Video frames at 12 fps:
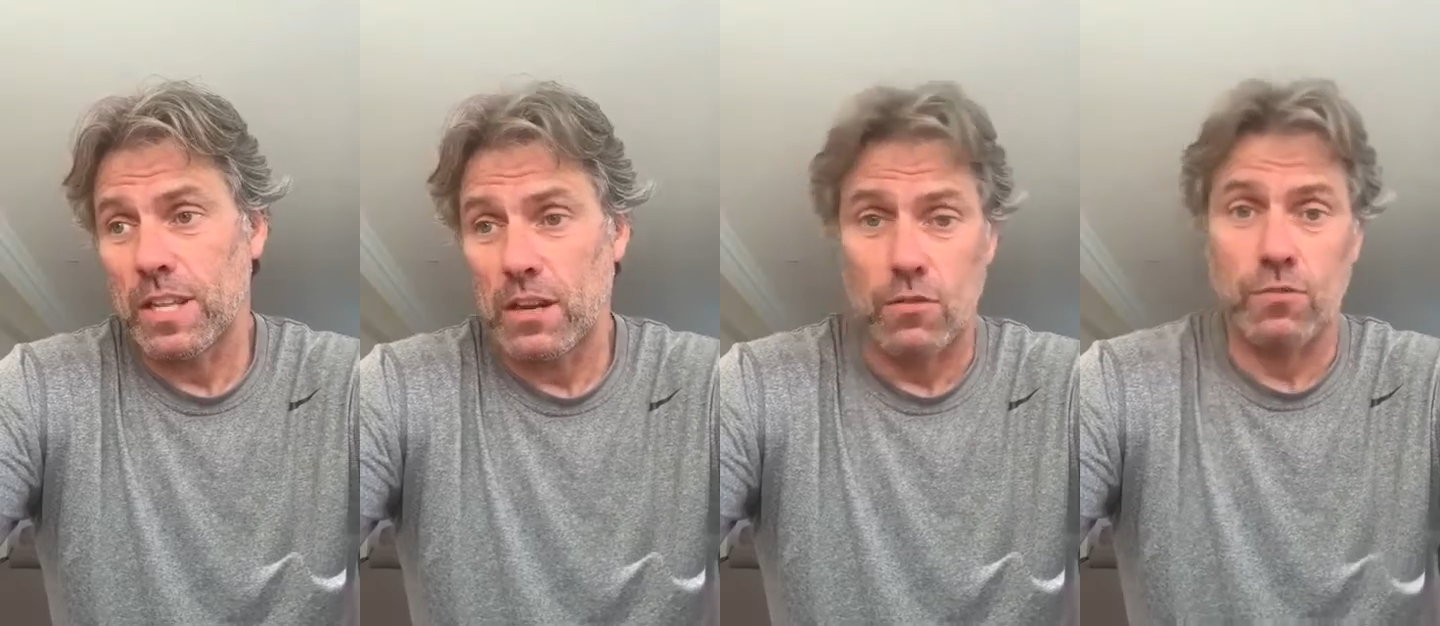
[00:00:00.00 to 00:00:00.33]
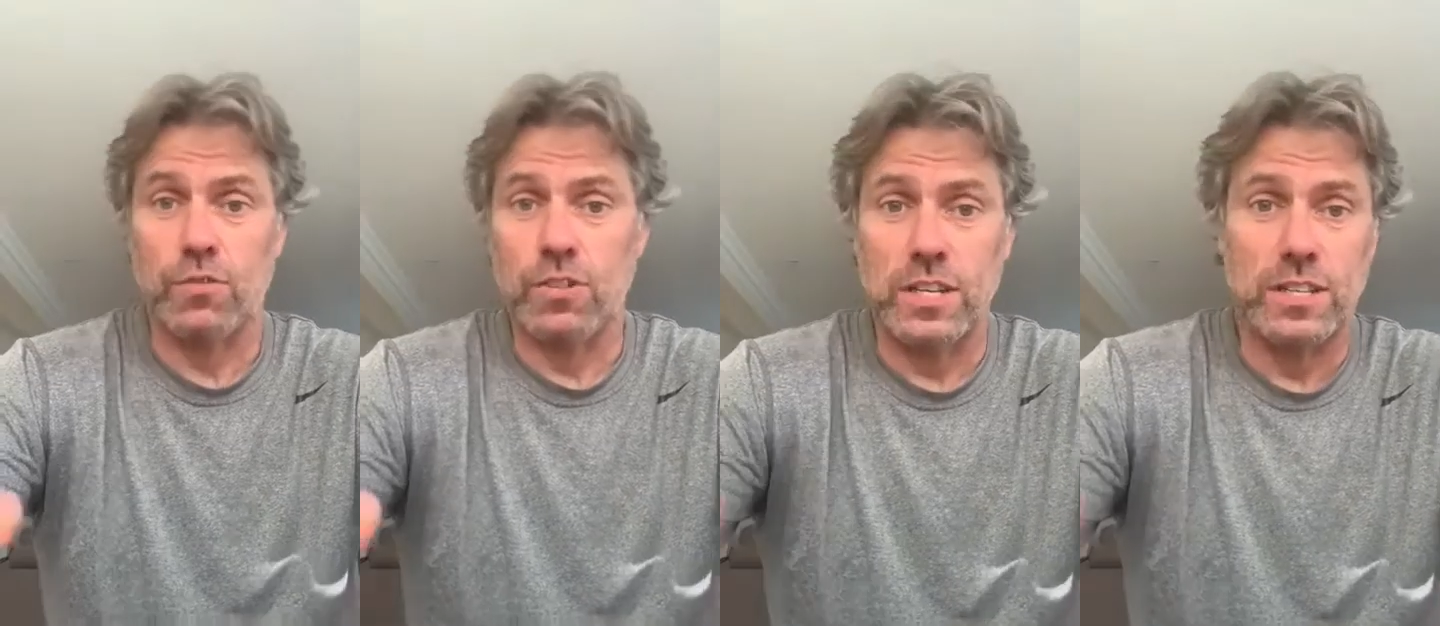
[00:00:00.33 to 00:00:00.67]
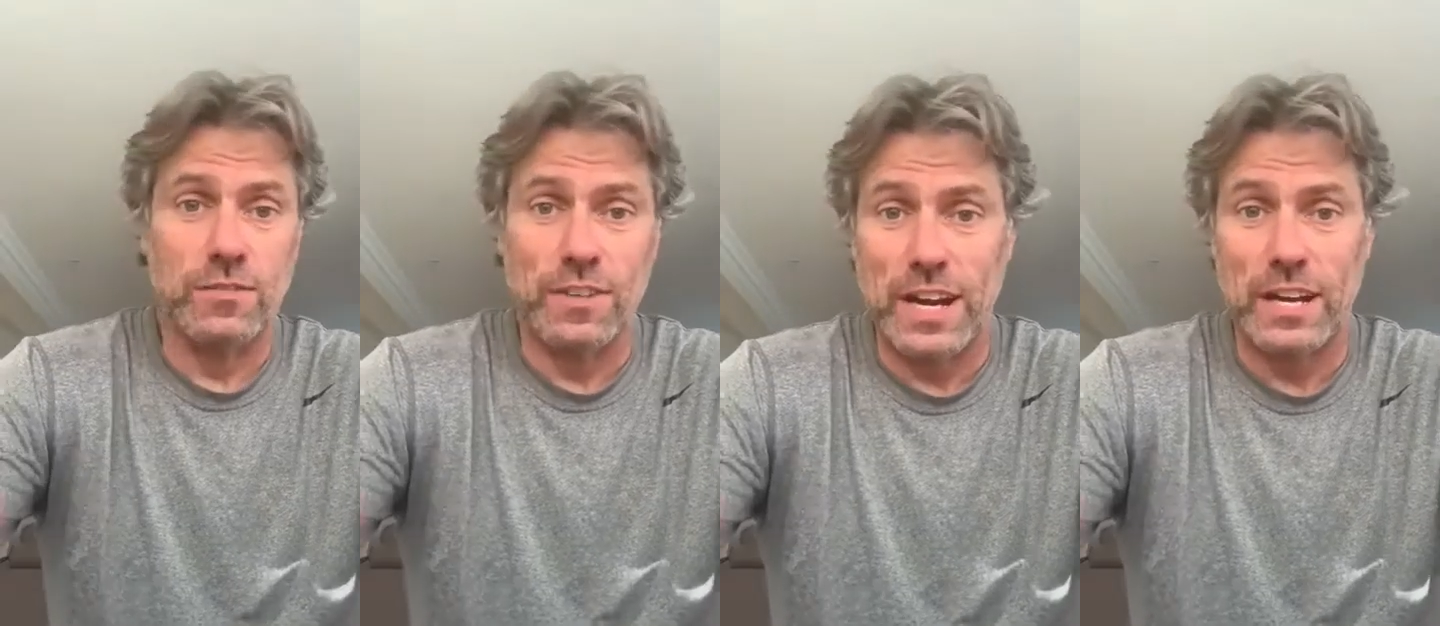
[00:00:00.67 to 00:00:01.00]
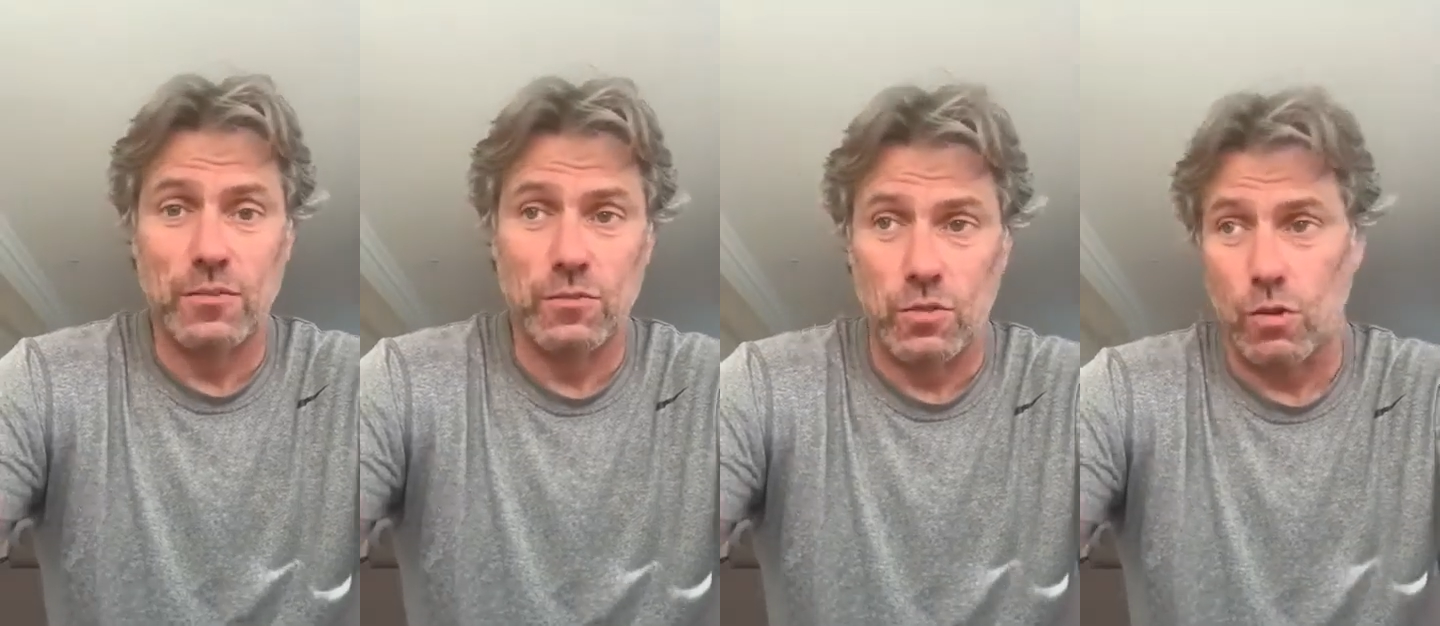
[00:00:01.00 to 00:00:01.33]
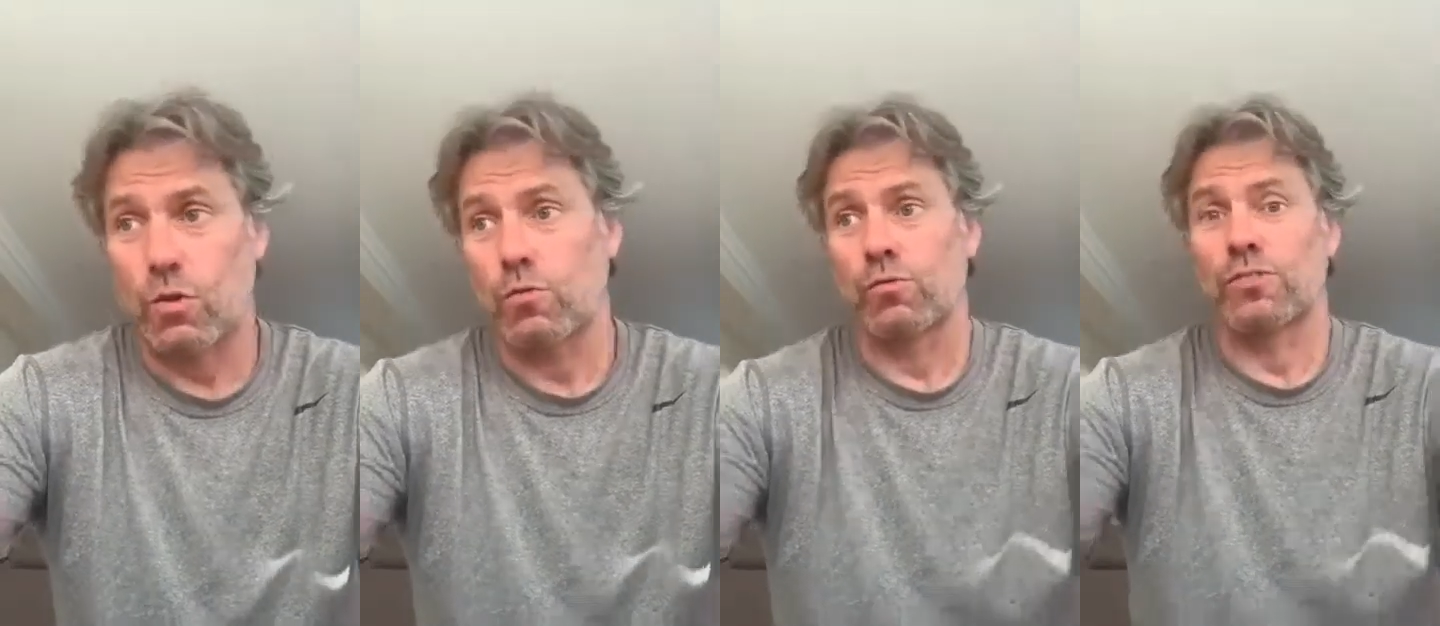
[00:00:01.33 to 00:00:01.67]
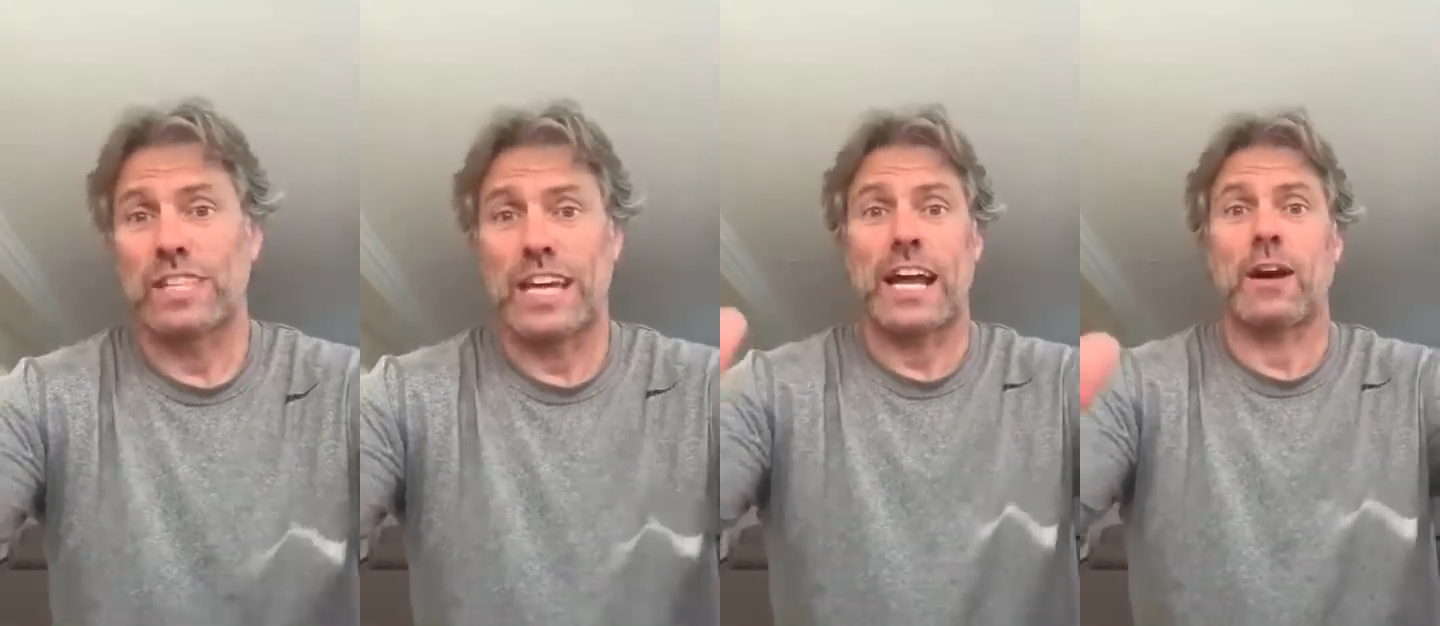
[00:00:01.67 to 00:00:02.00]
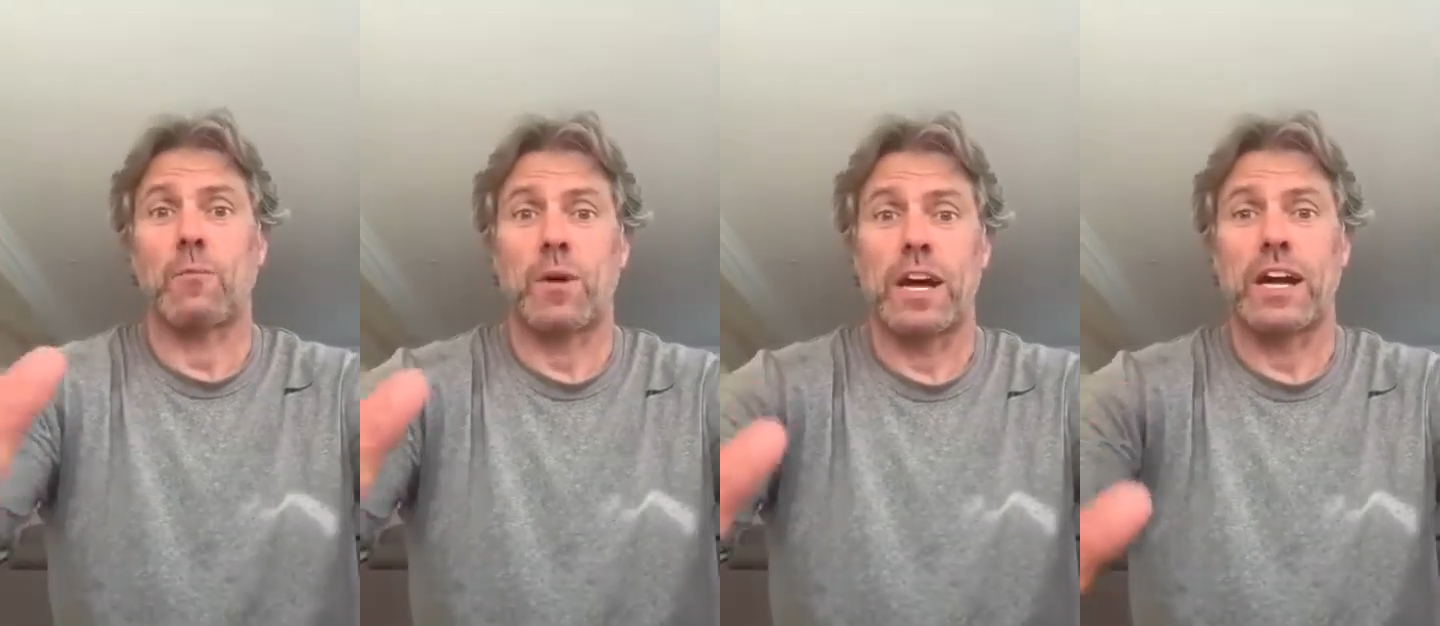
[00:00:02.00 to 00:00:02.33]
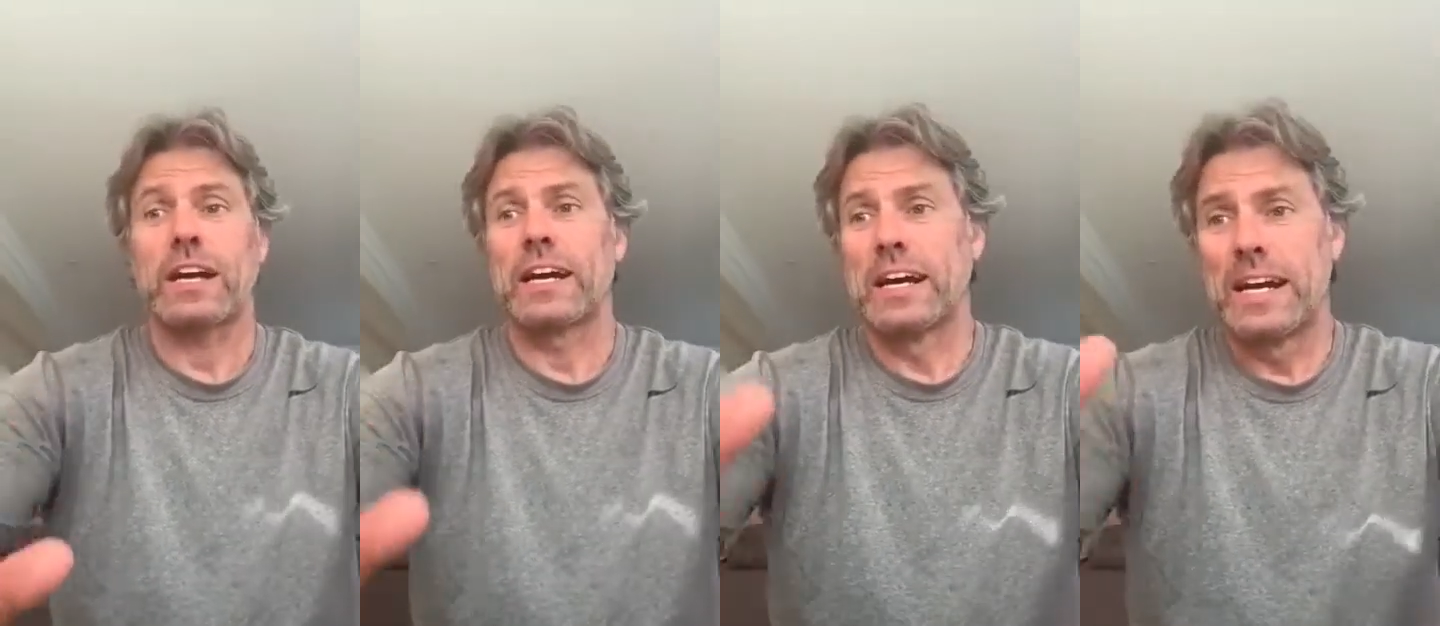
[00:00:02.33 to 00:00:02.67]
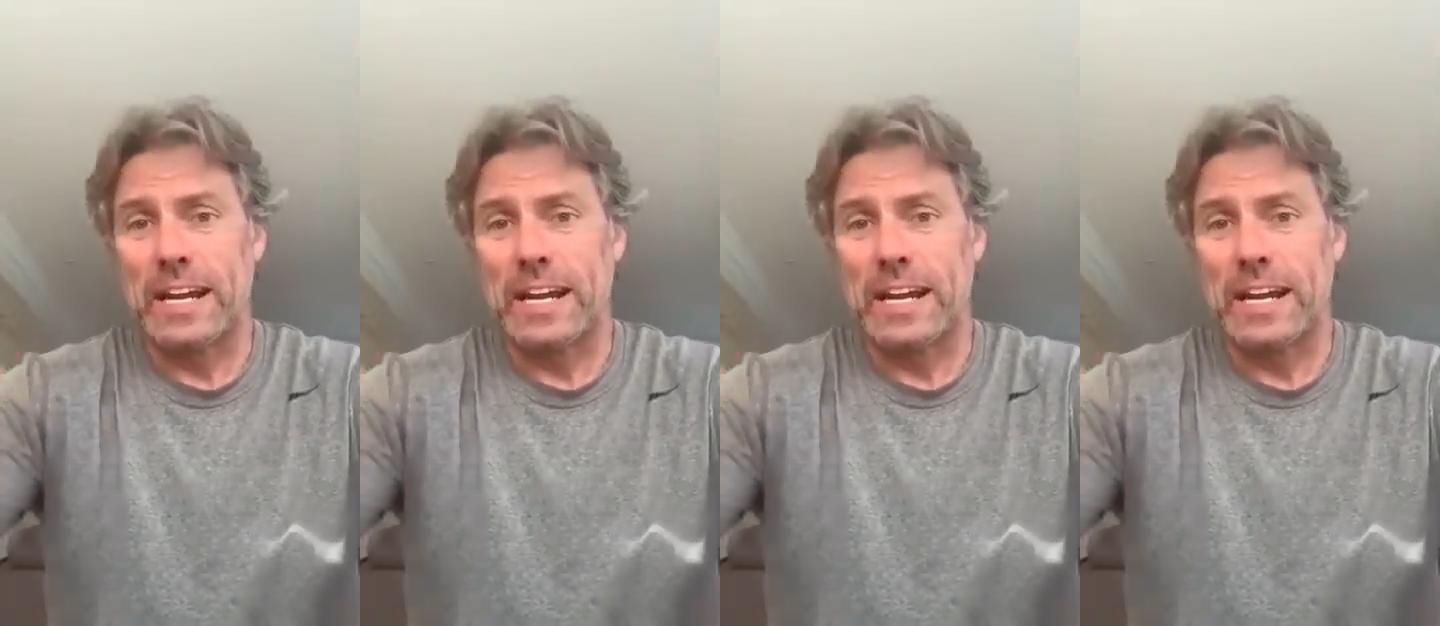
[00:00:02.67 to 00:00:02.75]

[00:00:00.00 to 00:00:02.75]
then obviously the virus still goes, they're at work,